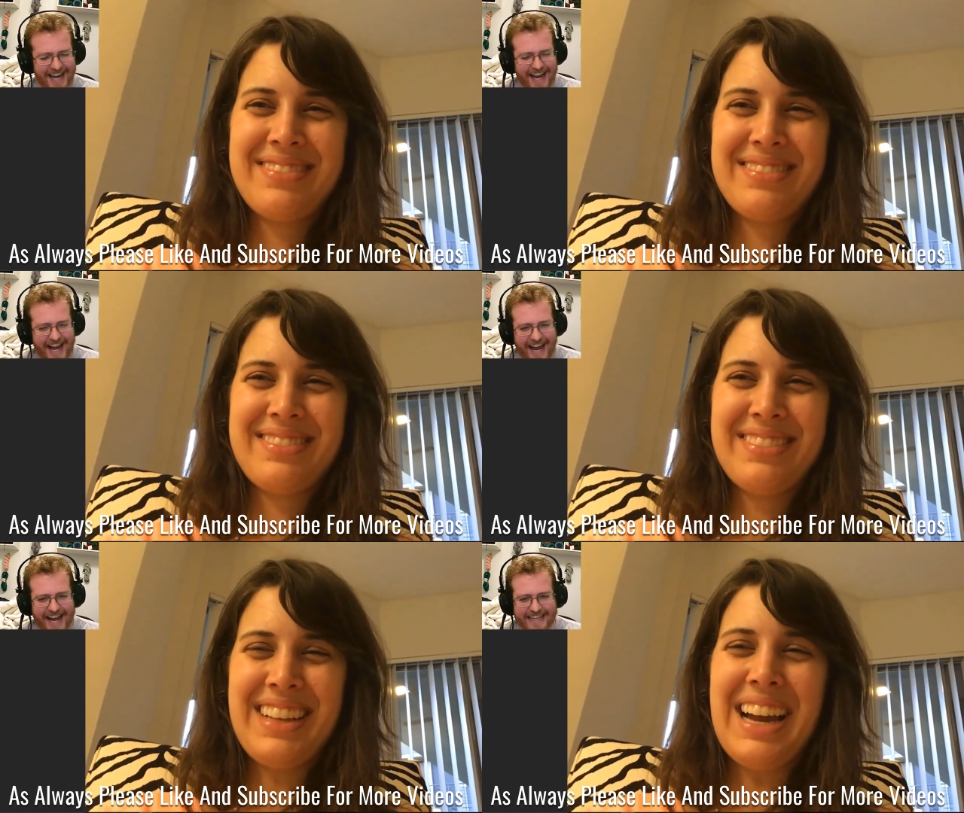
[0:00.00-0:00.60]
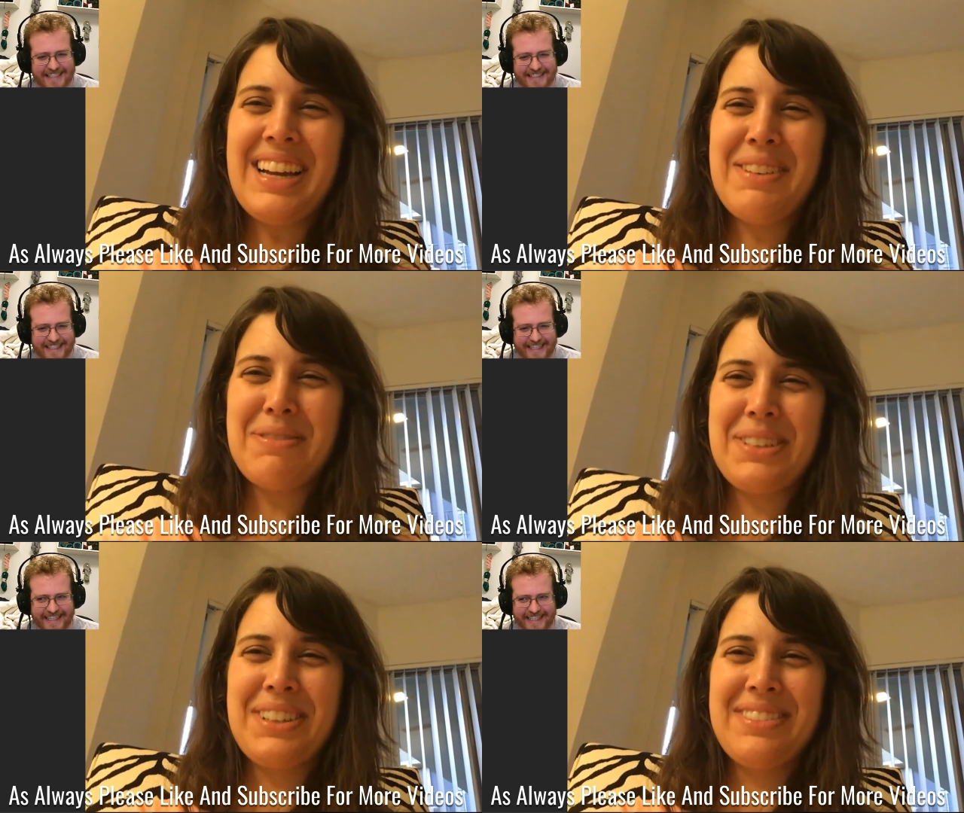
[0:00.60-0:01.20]
Speaker 1: Excellent.
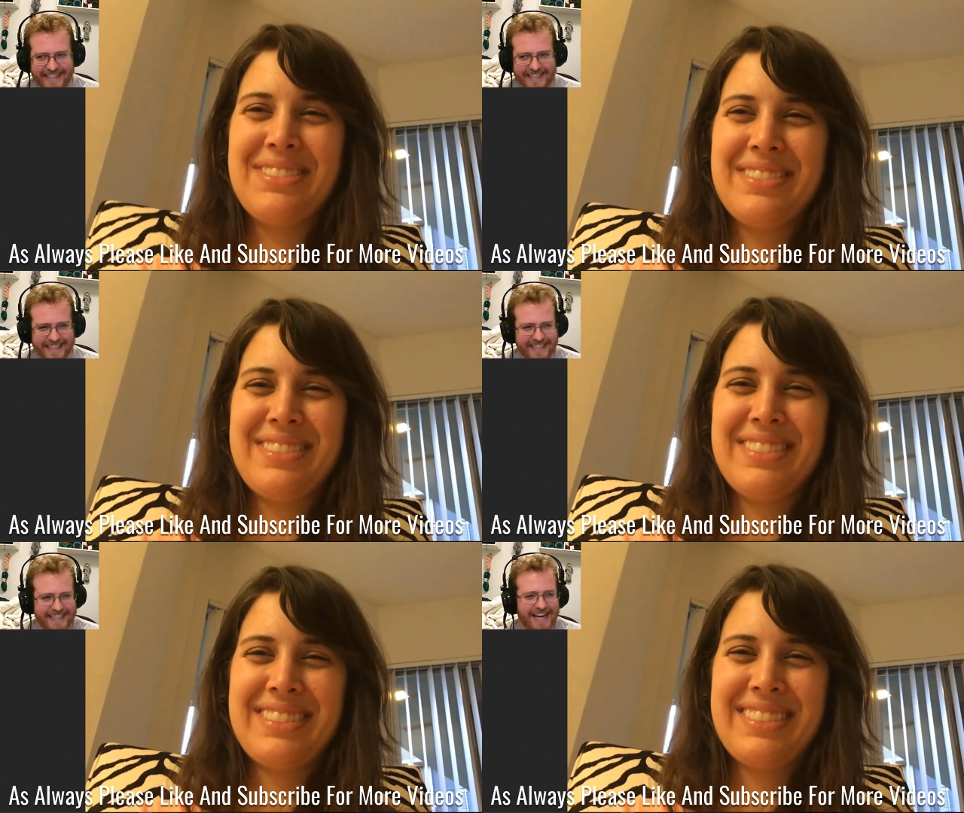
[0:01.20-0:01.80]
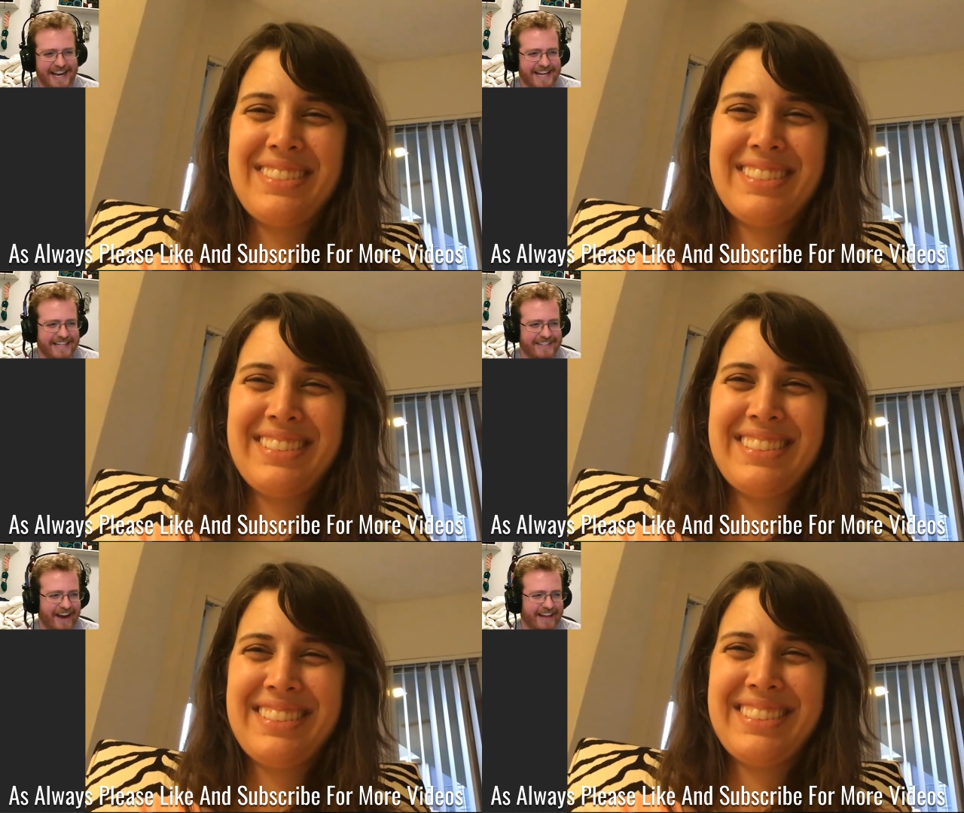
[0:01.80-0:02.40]
So
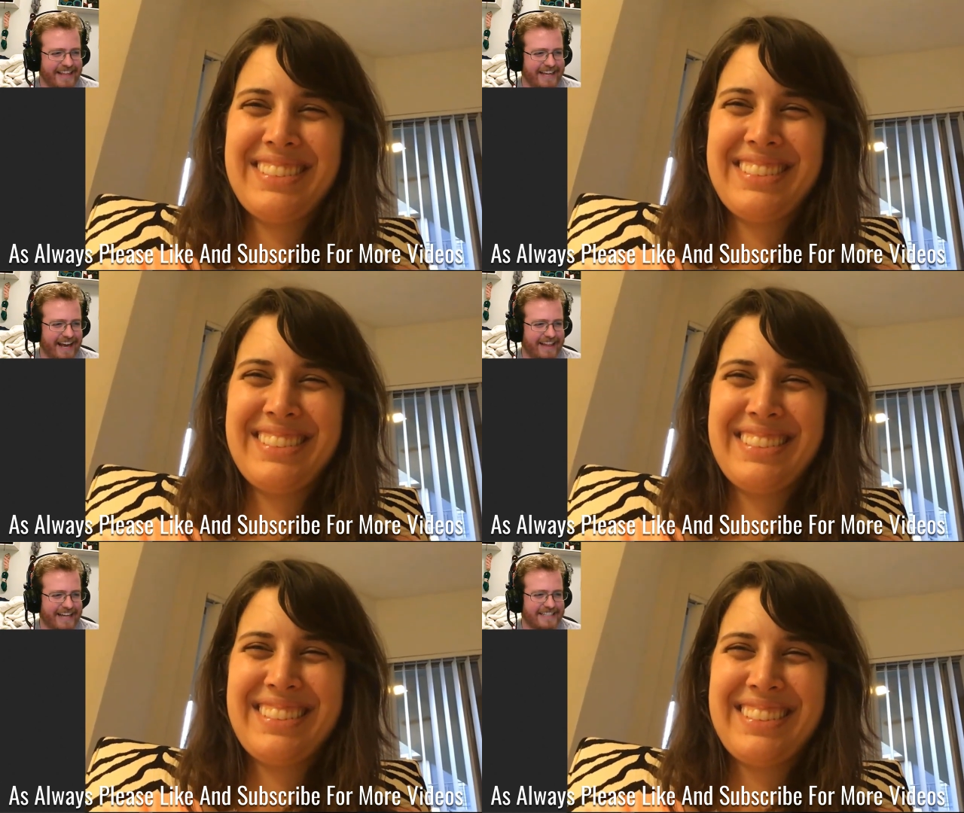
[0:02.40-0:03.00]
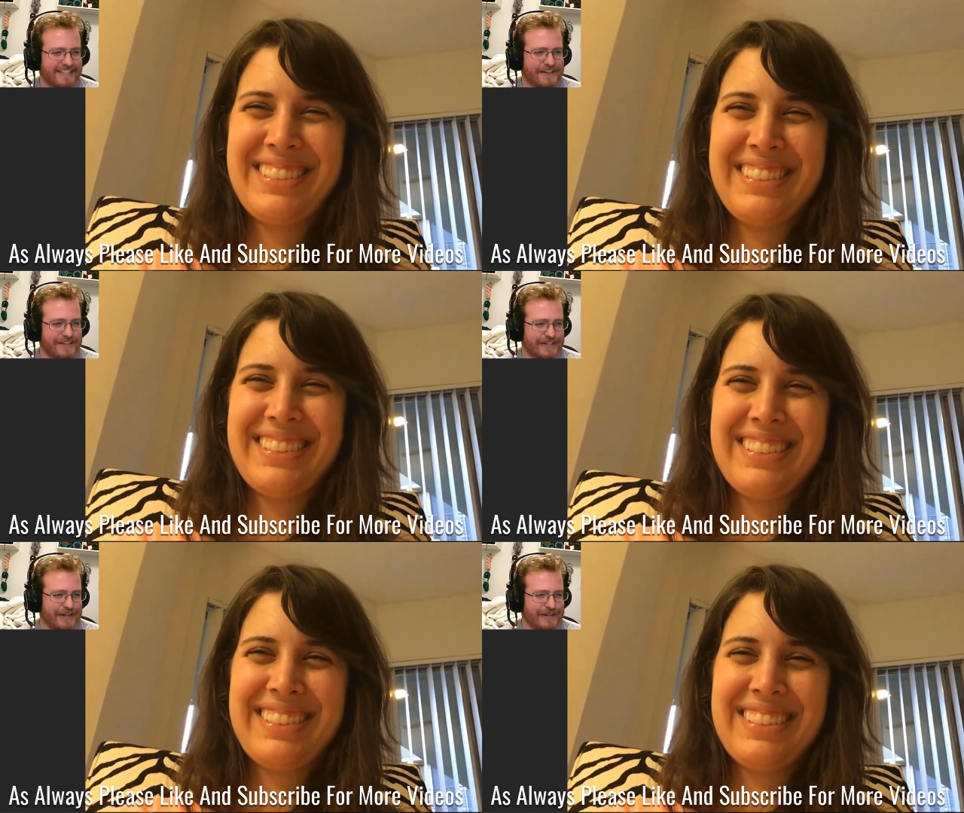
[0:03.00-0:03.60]
I think that's a good
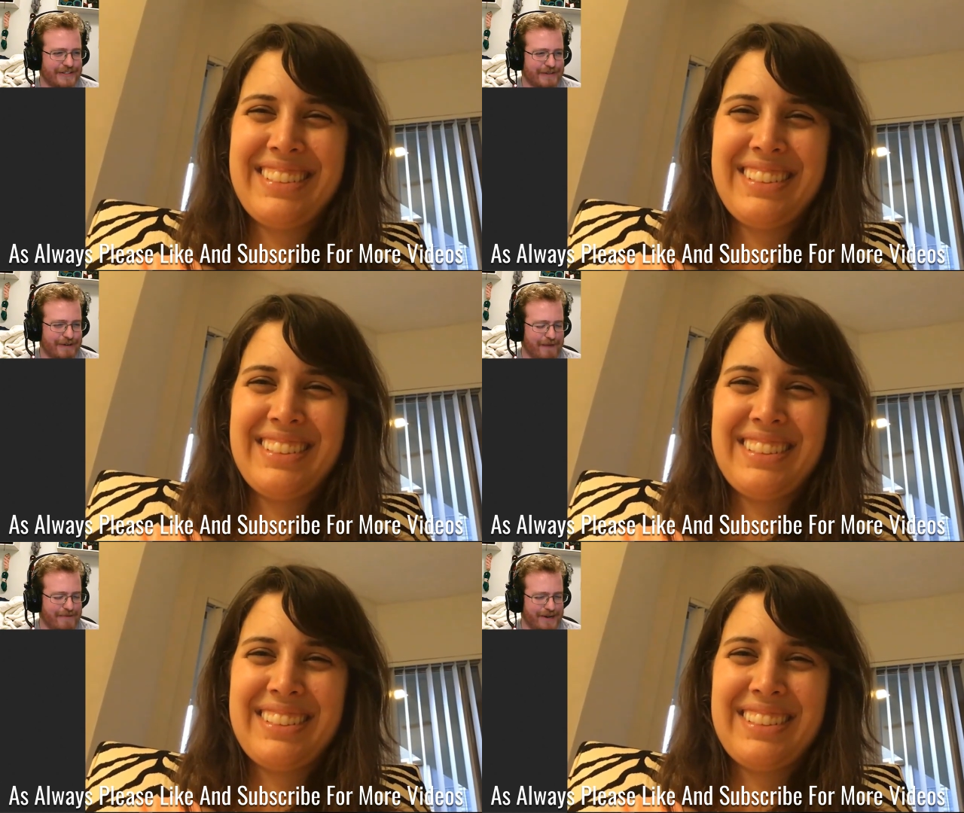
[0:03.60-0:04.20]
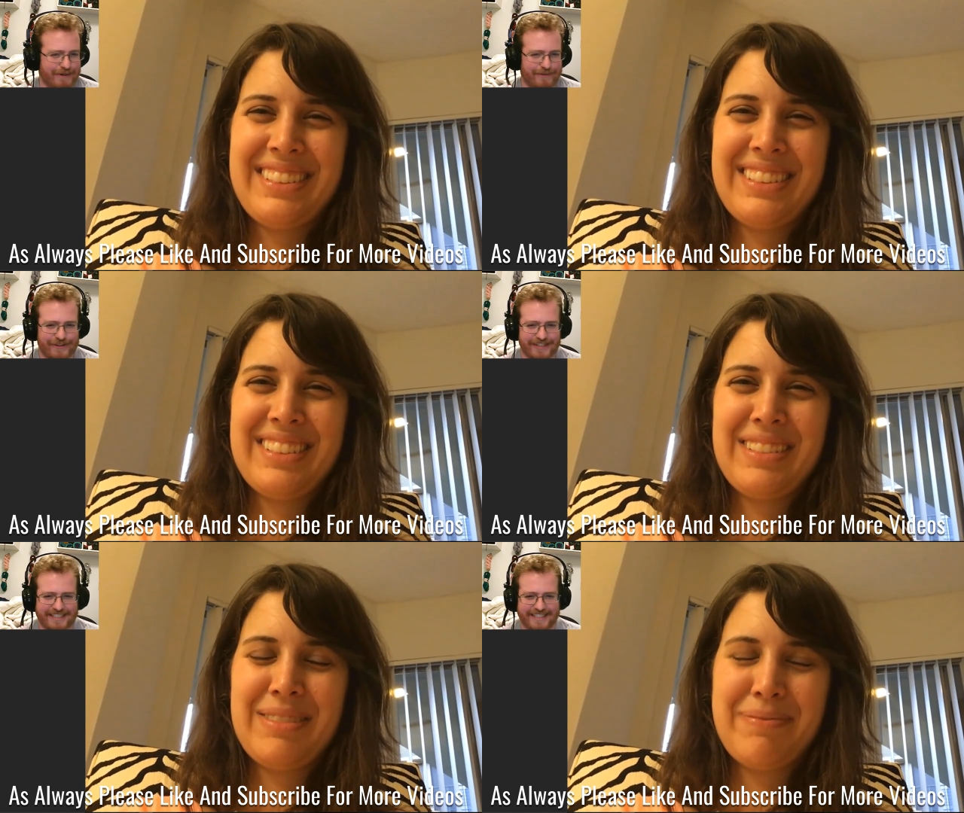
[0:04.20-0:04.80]
note to wrap it up
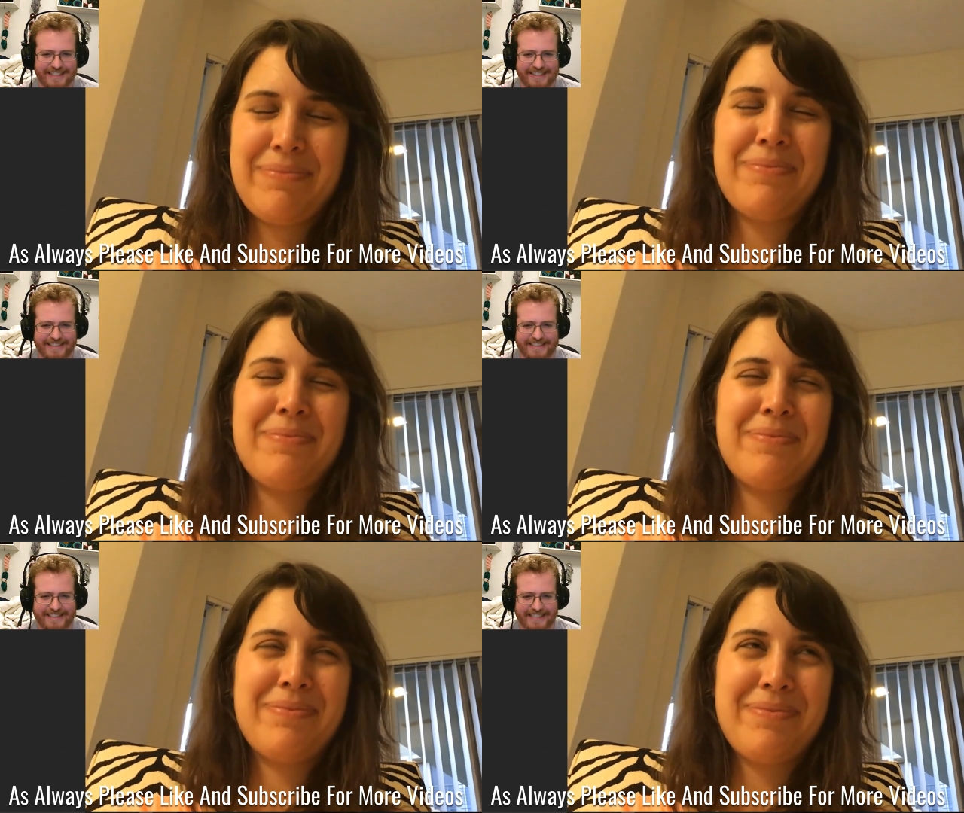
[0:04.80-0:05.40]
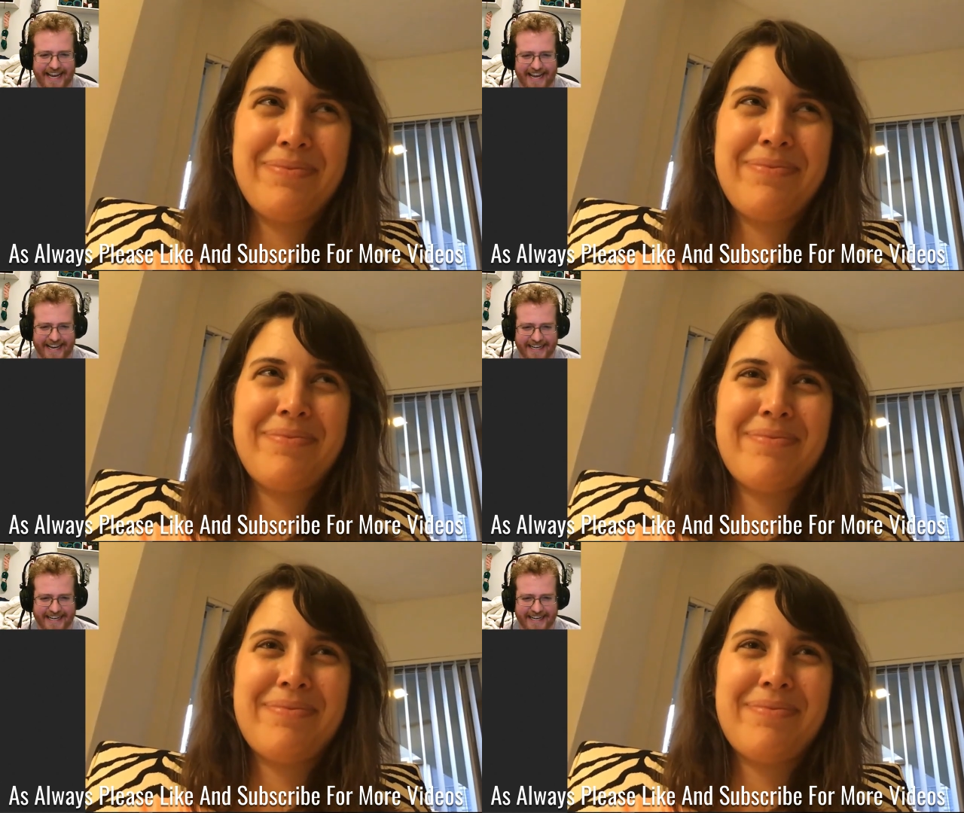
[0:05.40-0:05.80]
for today.